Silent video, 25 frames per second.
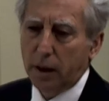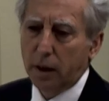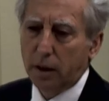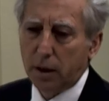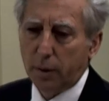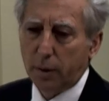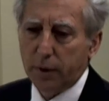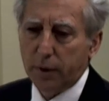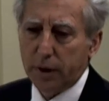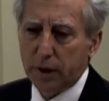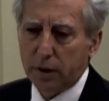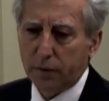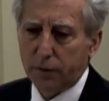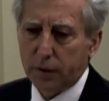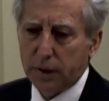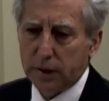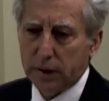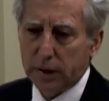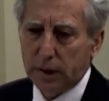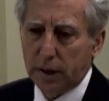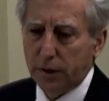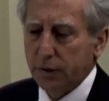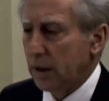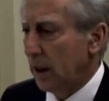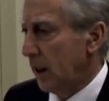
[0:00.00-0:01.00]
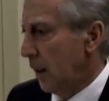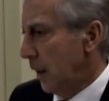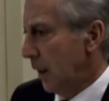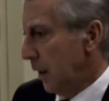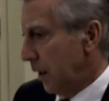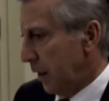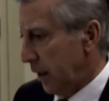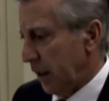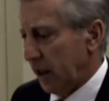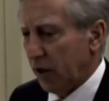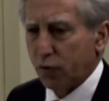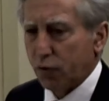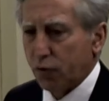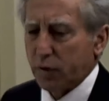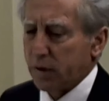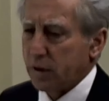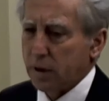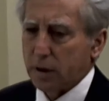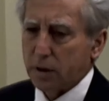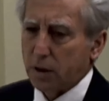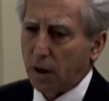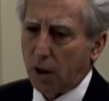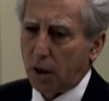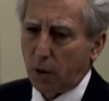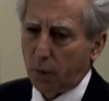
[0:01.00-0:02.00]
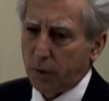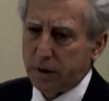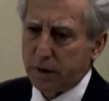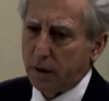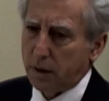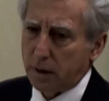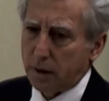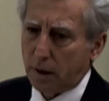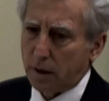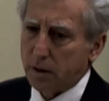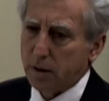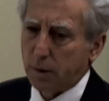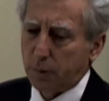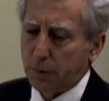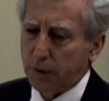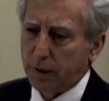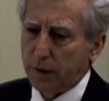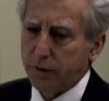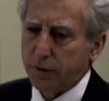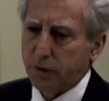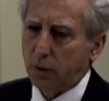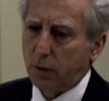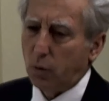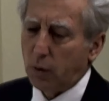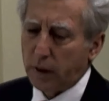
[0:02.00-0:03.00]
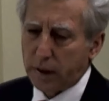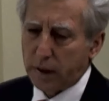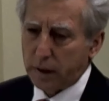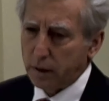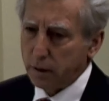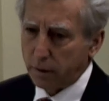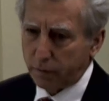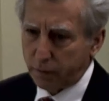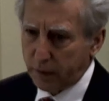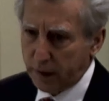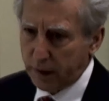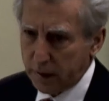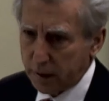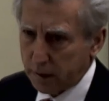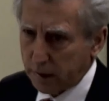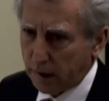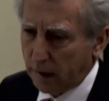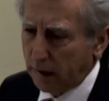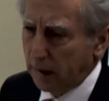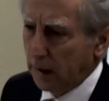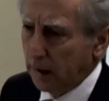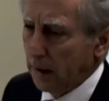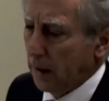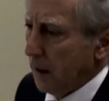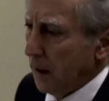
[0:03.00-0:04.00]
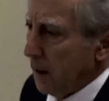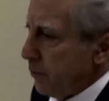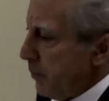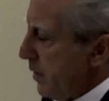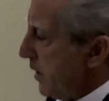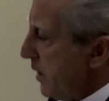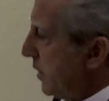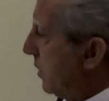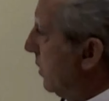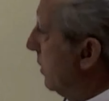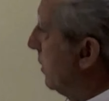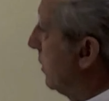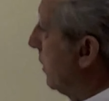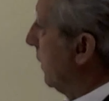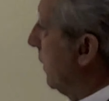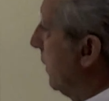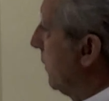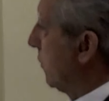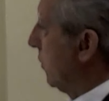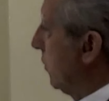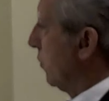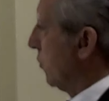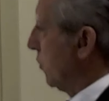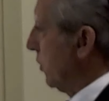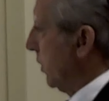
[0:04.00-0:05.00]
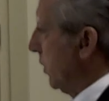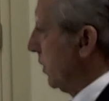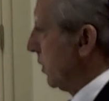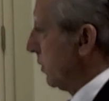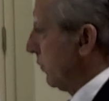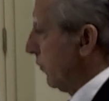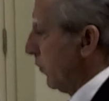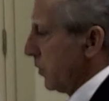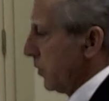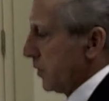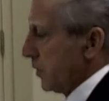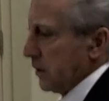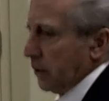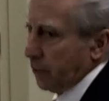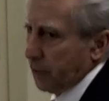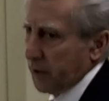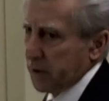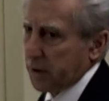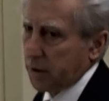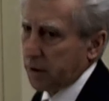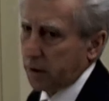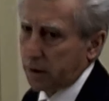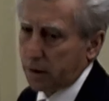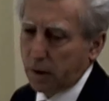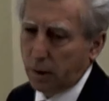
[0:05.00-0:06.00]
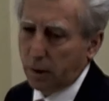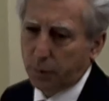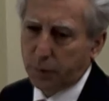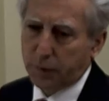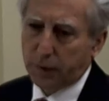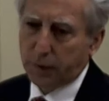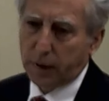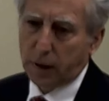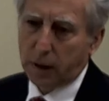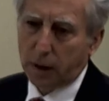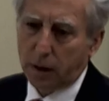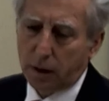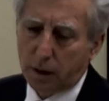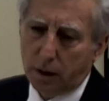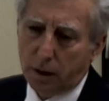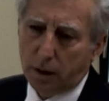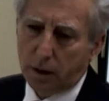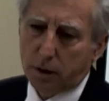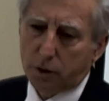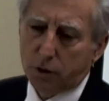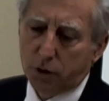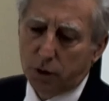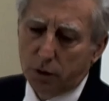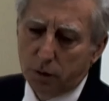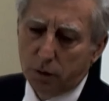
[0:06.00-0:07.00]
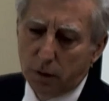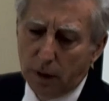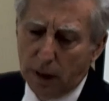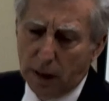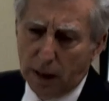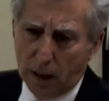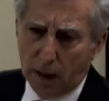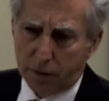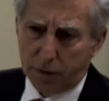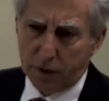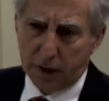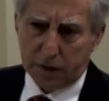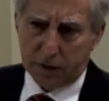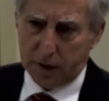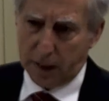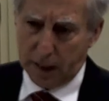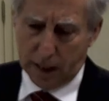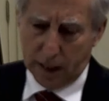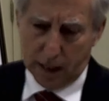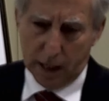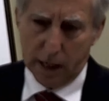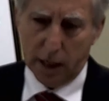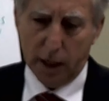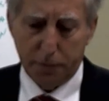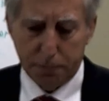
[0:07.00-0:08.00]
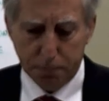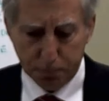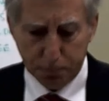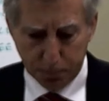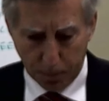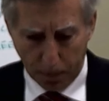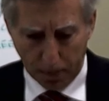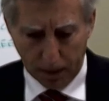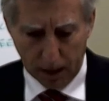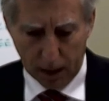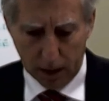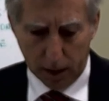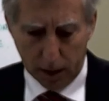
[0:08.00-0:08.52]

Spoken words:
income and everything else. Interest is always deductible. So one of the things that business associates, for example, business company do, that they have